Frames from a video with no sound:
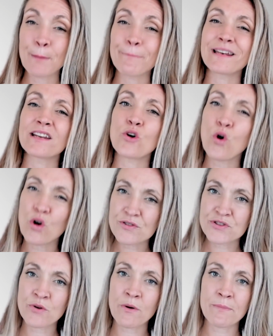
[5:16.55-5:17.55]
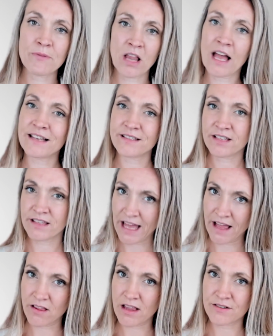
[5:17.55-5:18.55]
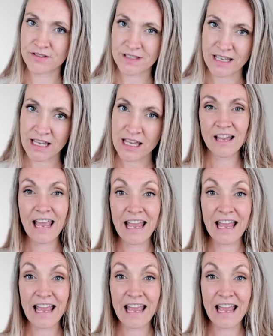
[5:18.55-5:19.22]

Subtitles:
but it also applies to the LLC.